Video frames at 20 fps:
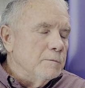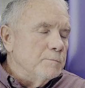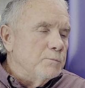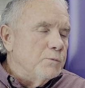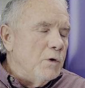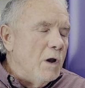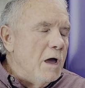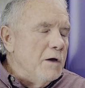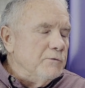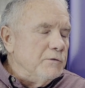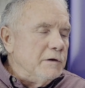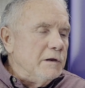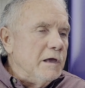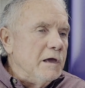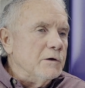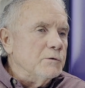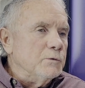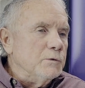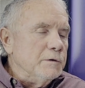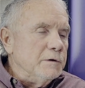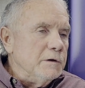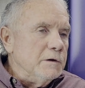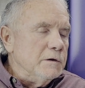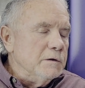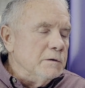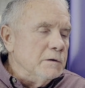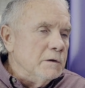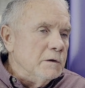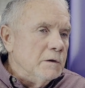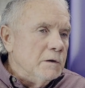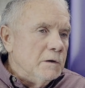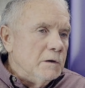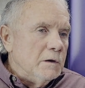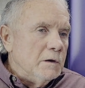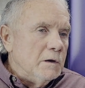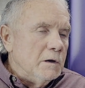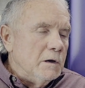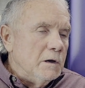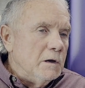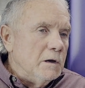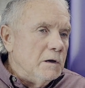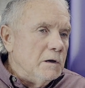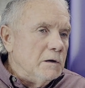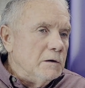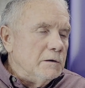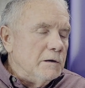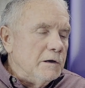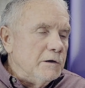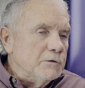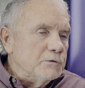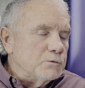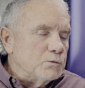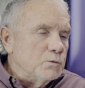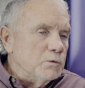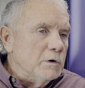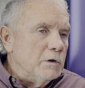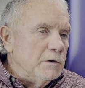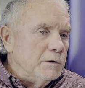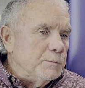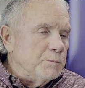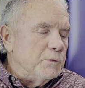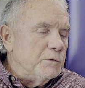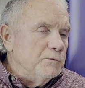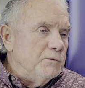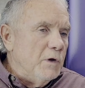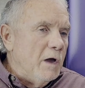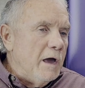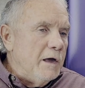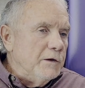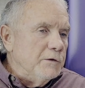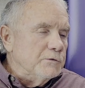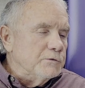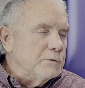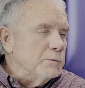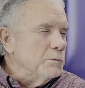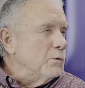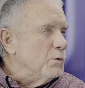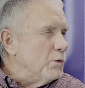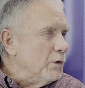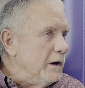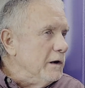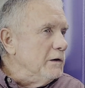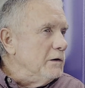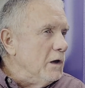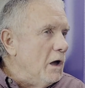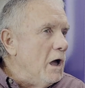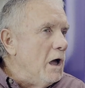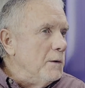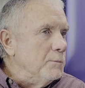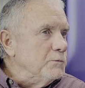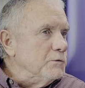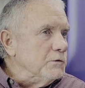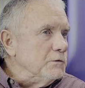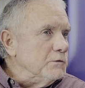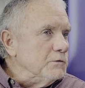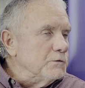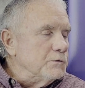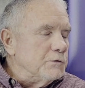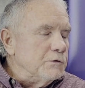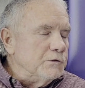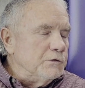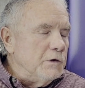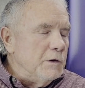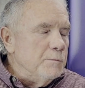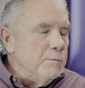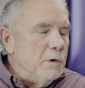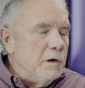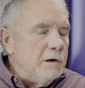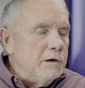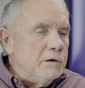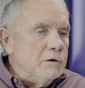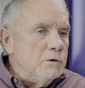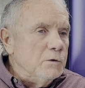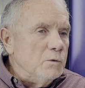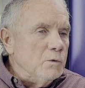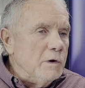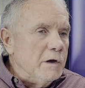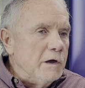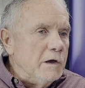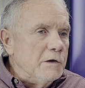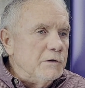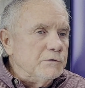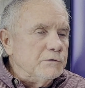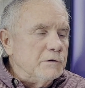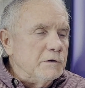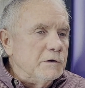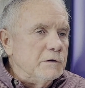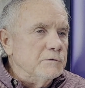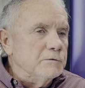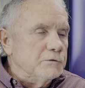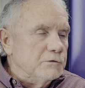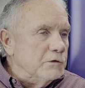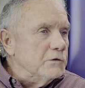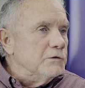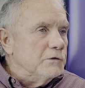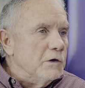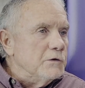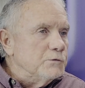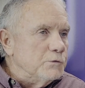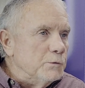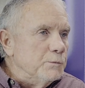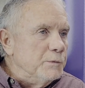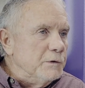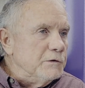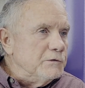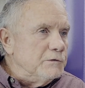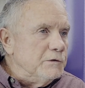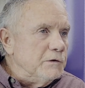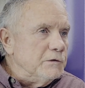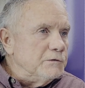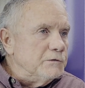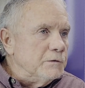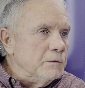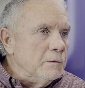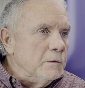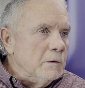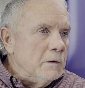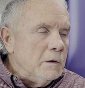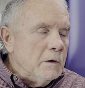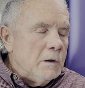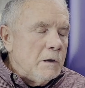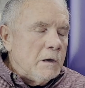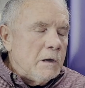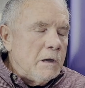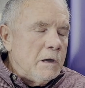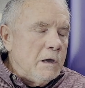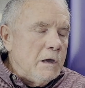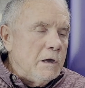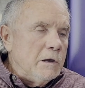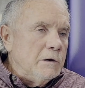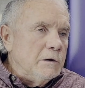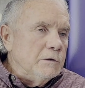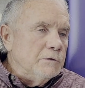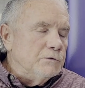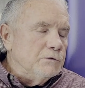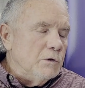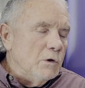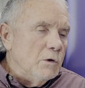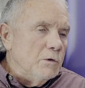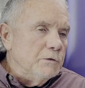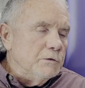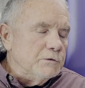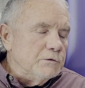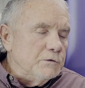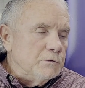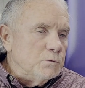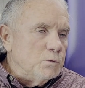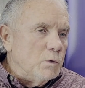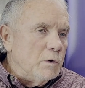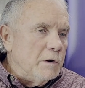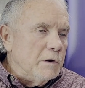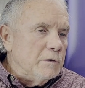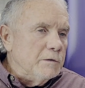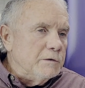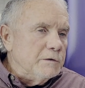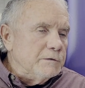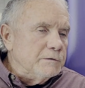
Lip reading: private equity has really provided some great options for somebody who has a successful business. And so this is where